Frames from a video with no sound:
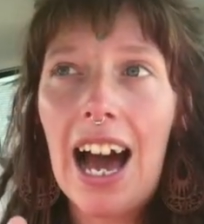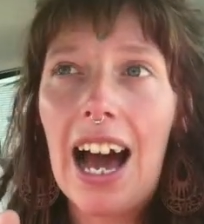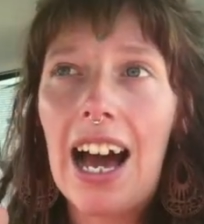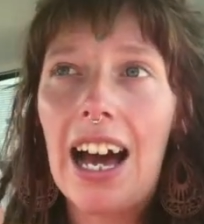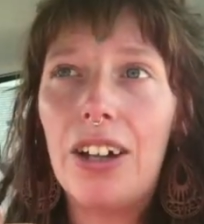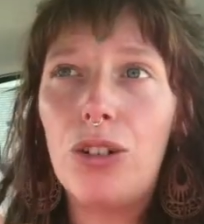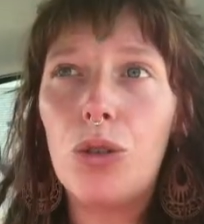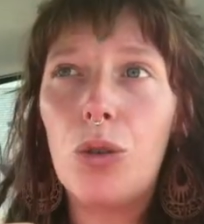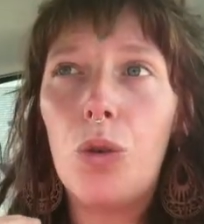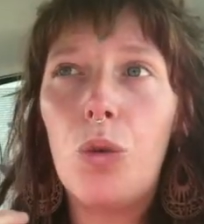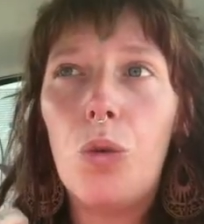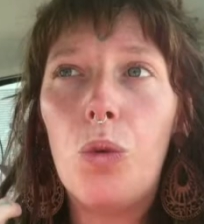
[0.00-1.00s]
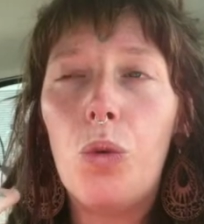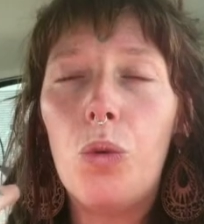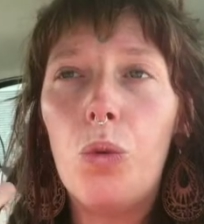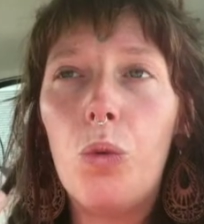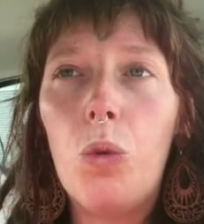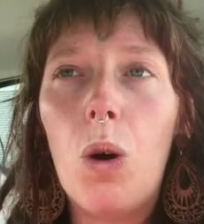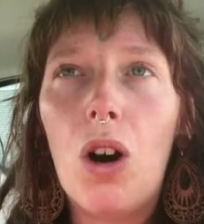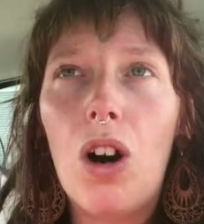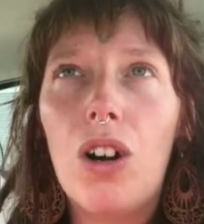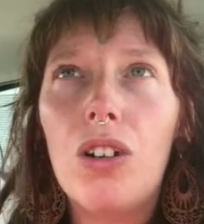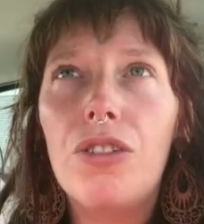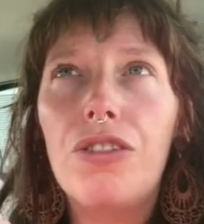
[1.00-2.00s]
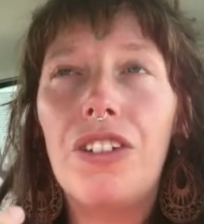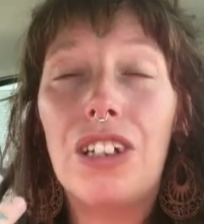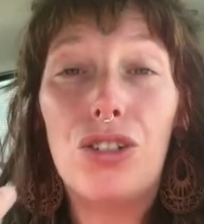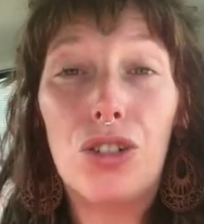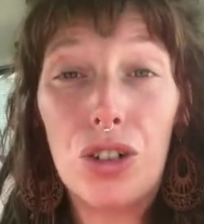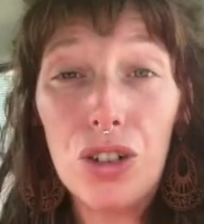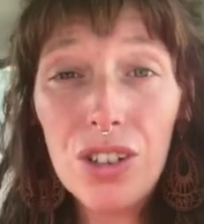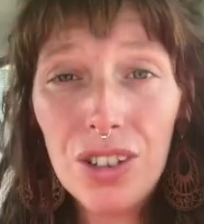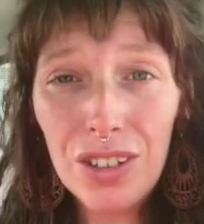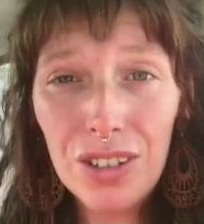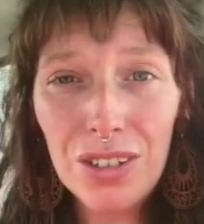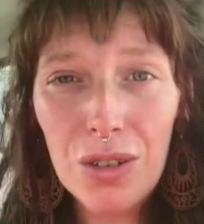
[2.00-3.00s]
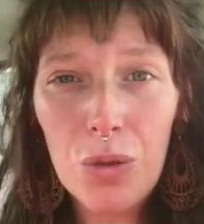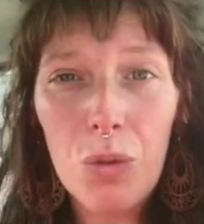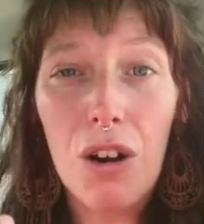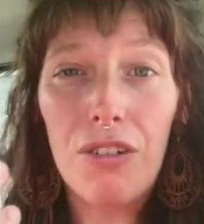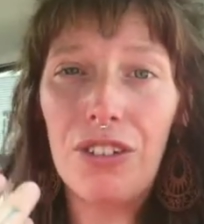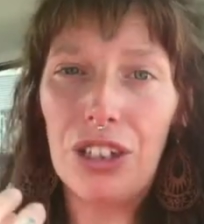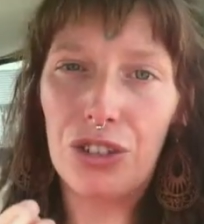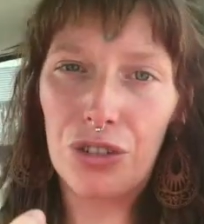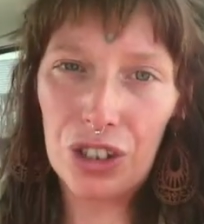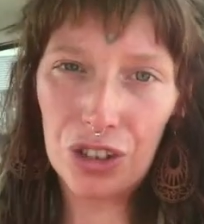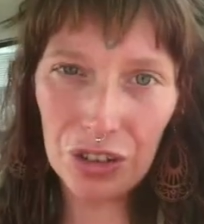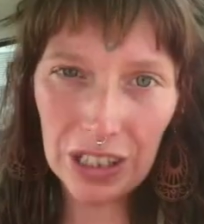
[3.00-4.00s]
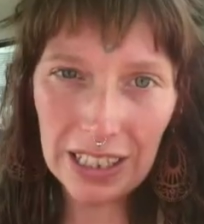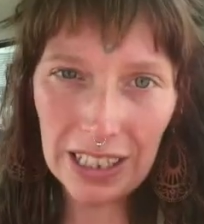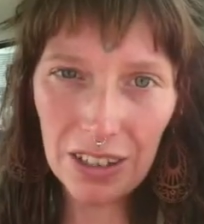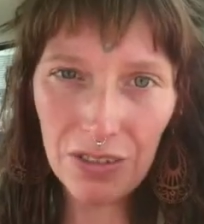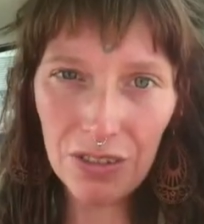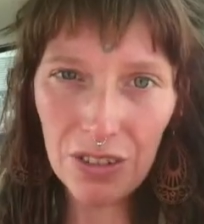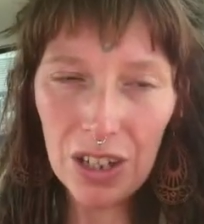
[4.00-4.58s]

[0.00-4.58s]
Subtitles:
and what feels good, what feels restrictive,